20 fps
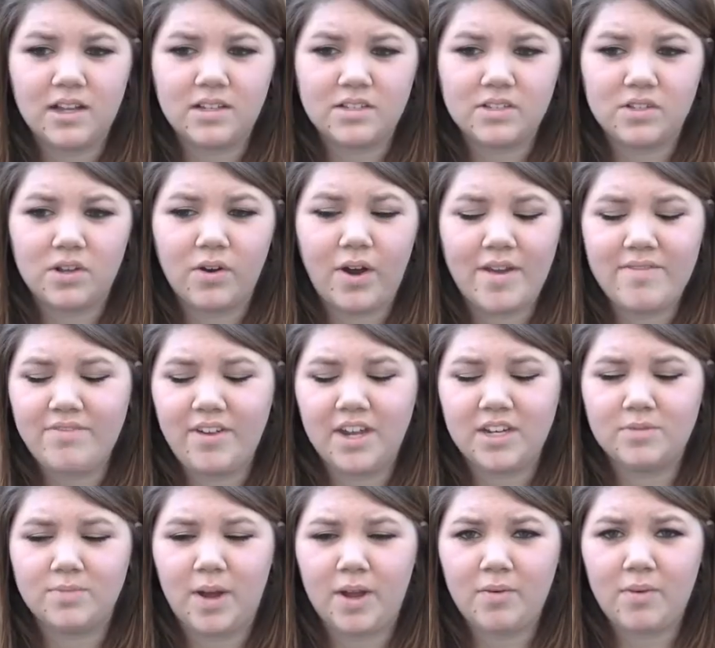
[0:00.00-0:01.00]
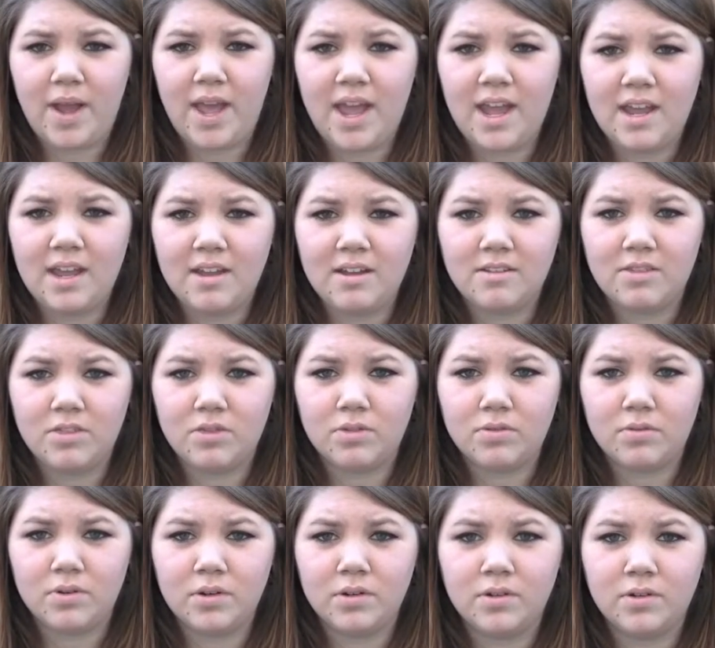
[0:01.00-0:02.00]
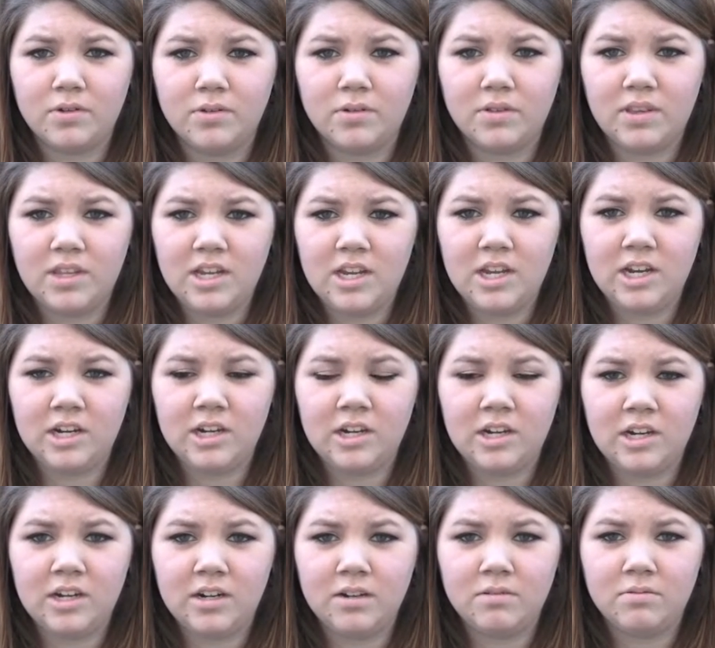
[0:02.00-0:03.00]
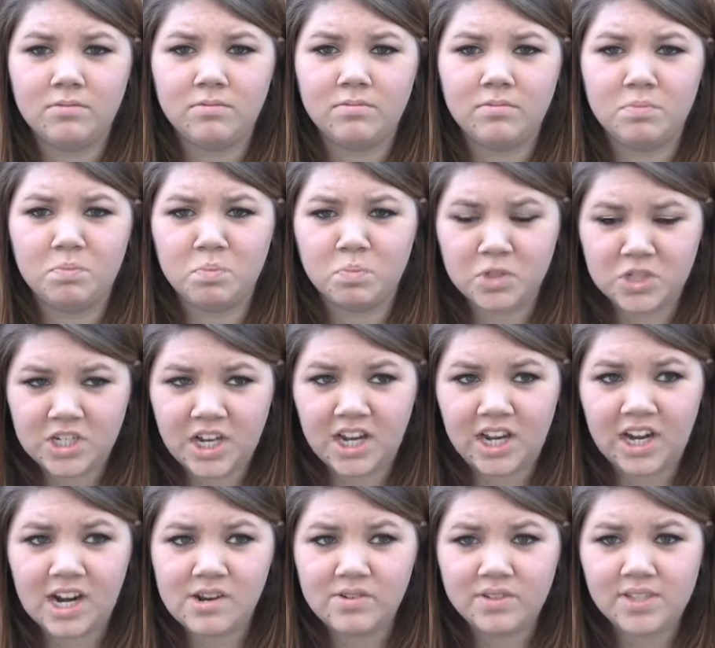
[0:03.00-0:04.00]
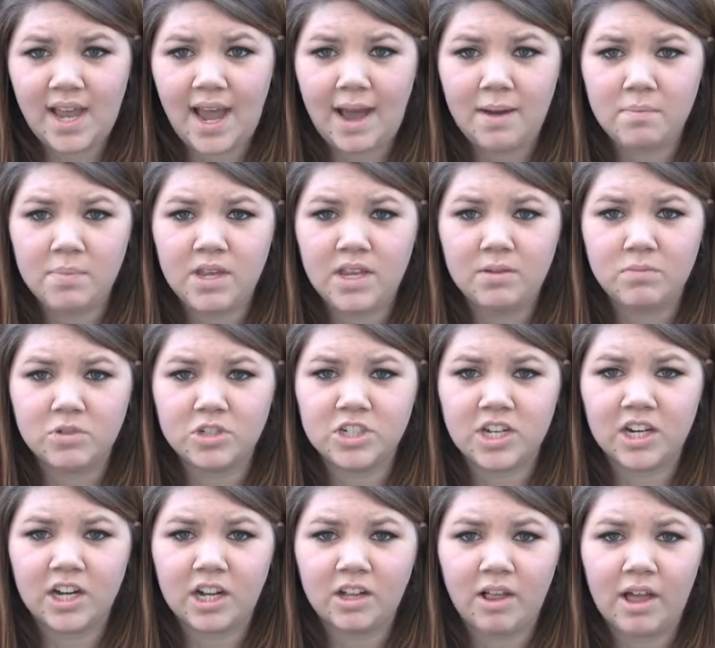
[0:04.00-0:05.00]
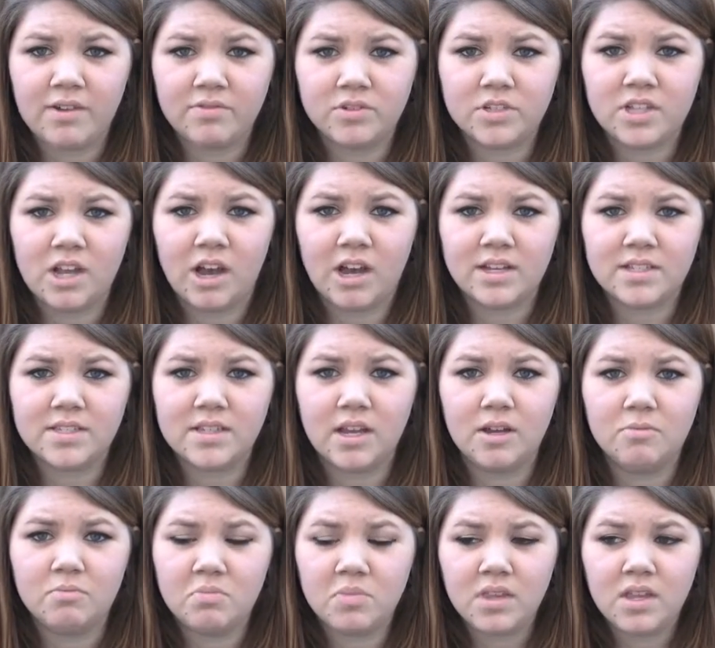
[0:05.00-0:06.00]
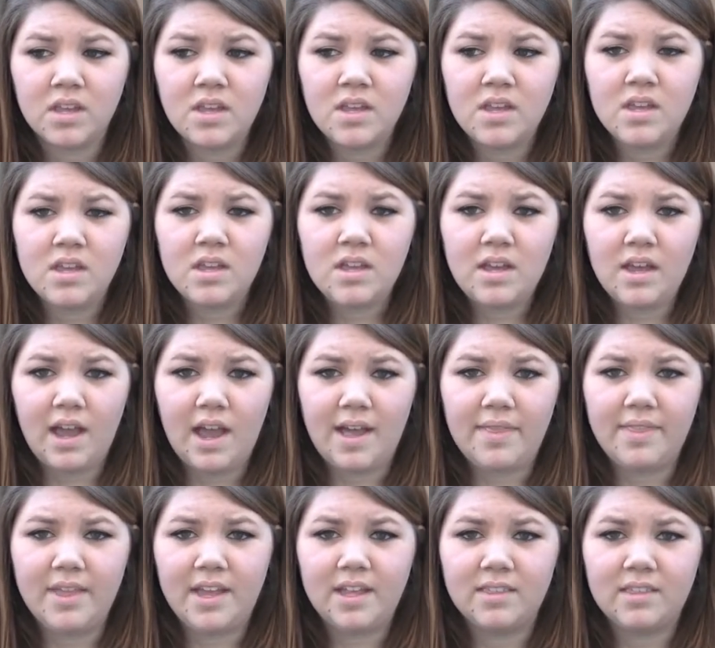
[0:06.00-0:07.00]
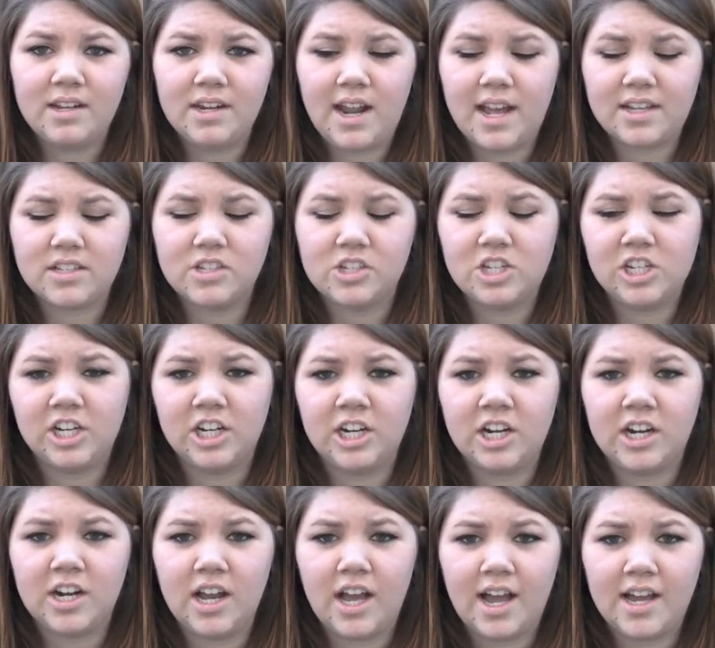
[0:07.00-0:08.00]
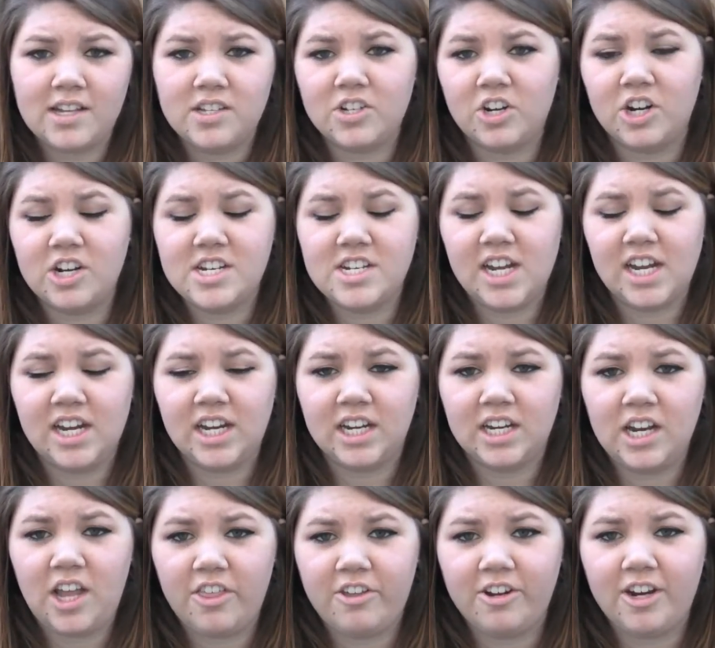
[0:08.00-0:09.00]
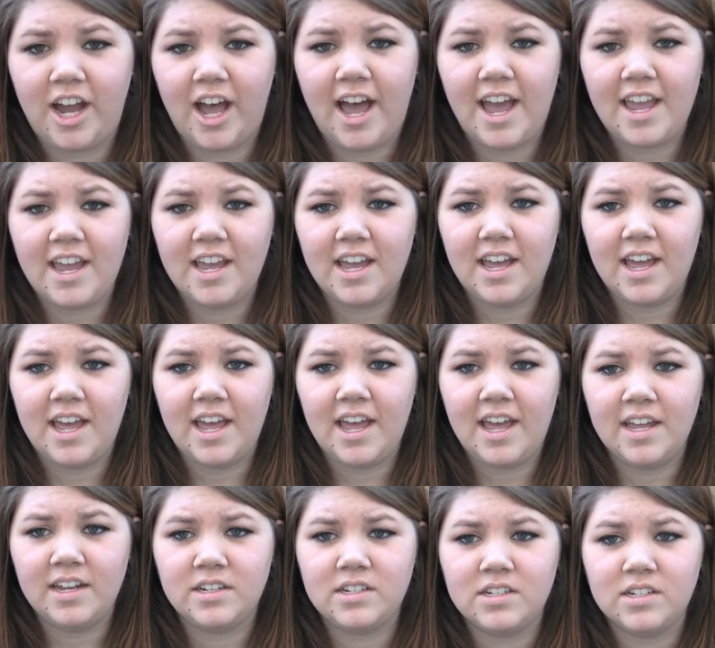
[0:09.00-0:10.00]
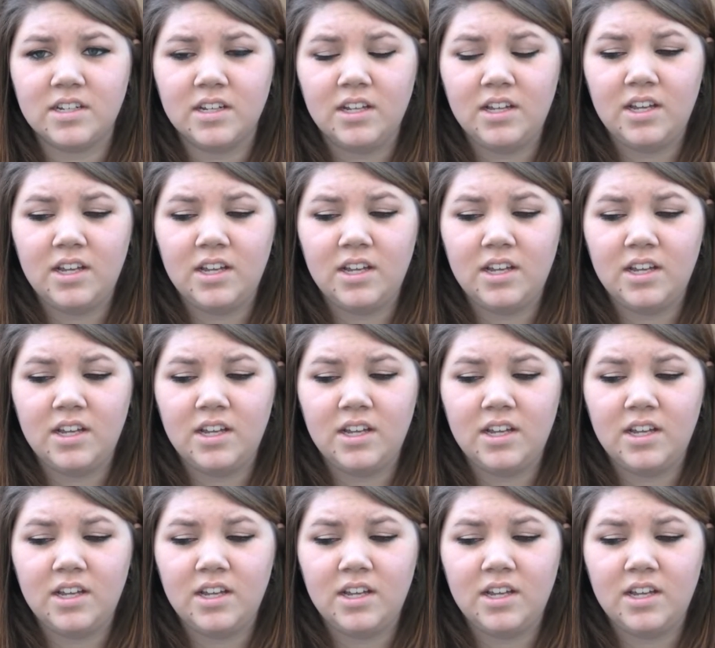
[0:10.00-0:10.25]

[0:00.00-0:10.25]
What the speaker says: So I faked my way through the year, pretending I was happy and pretending life was awesome. And then the next year, I started dating another guy, and